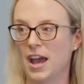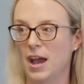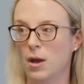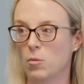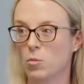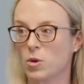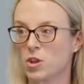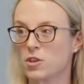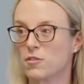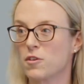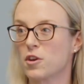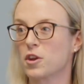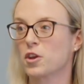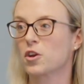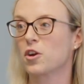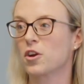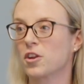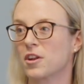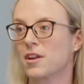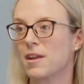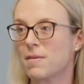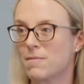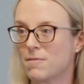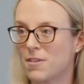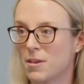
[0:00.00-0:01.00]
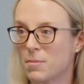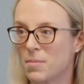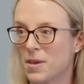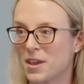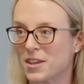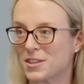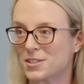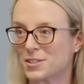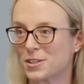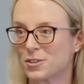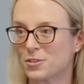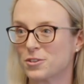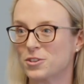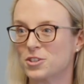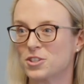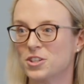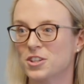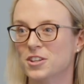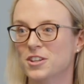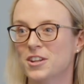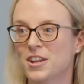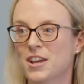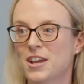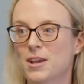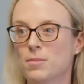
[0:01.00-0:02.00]
when you've only got an MVP
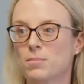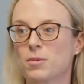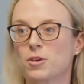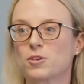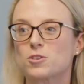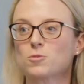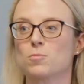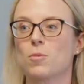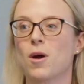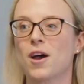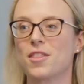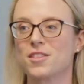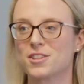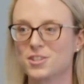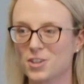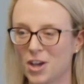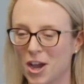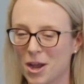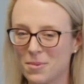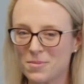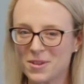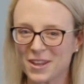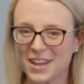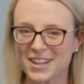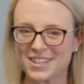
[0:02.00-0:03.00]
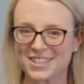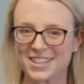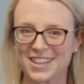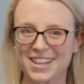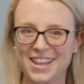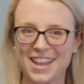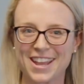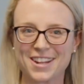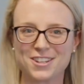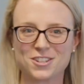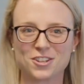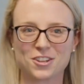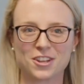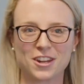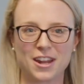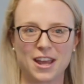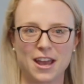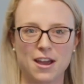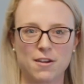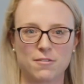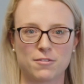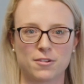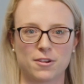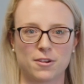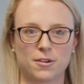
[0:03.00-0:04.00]
solution, because by the time you get to the end, you're going to
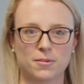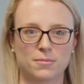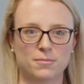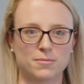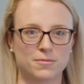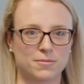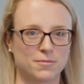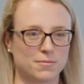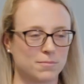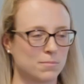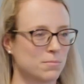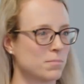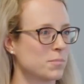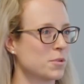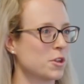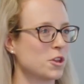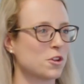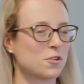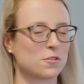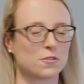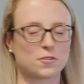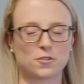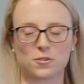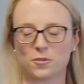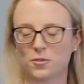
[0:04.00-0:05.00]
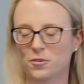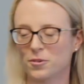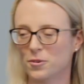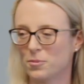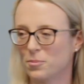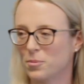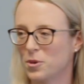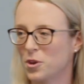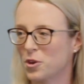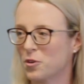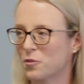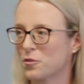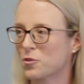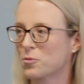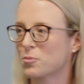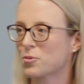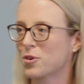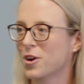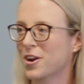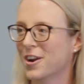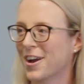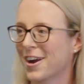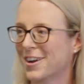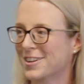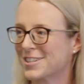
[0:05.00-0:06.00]
have a beautiful, beautiful
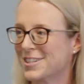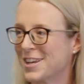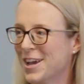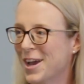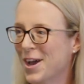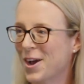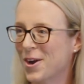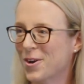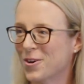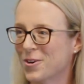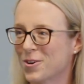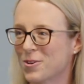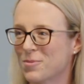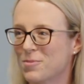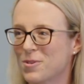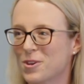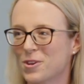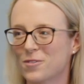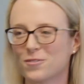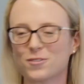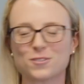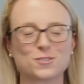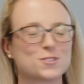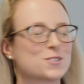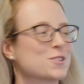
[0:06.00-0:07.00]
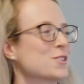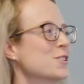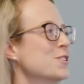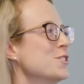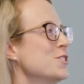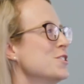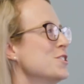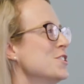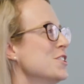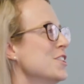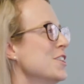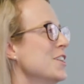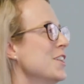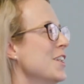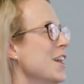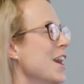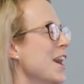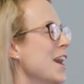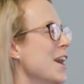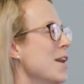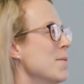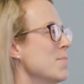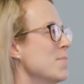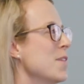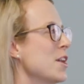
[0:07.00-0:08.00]
product or a beautiful solution
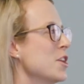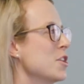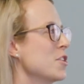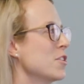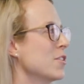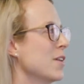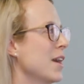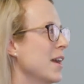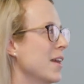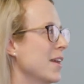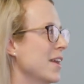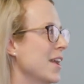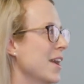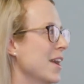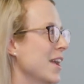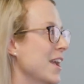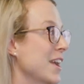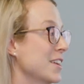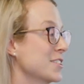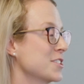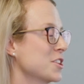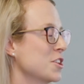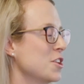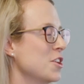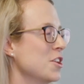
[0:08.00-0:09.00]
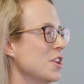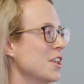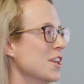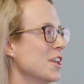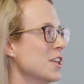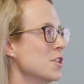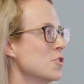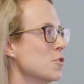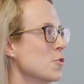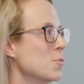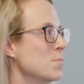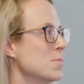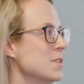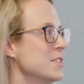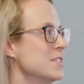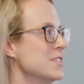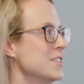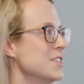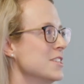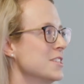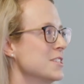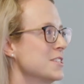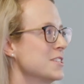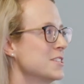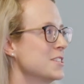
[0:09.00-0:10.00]
that you're executing in your
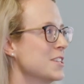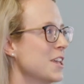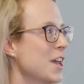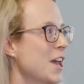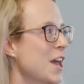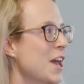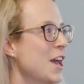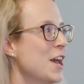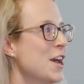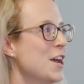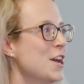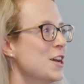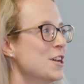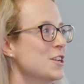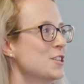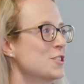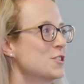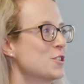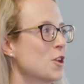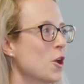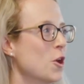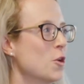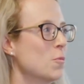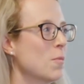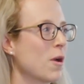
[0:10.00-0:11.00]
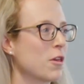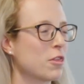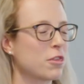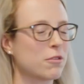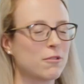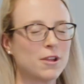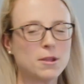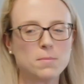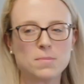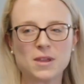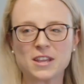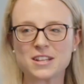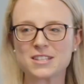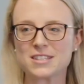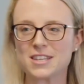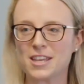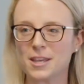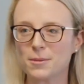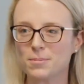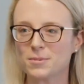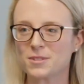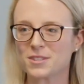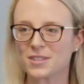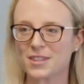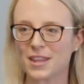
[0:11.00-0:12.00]
business. So my 3 big
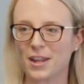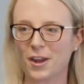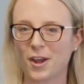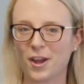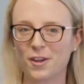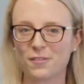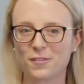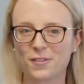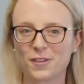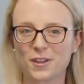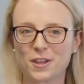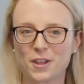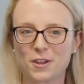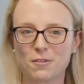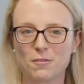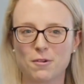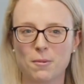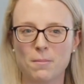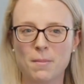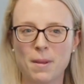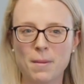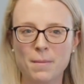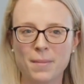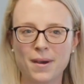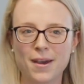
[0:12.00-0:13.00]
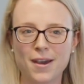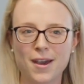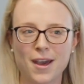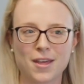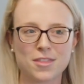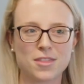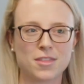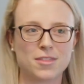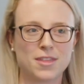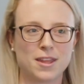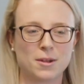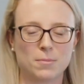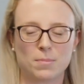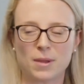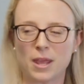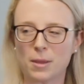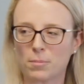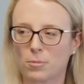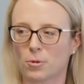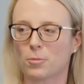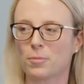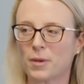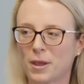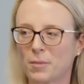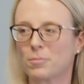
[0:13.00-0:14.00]
tips that hopefully you remember, other than
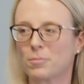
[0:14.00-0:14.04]
people,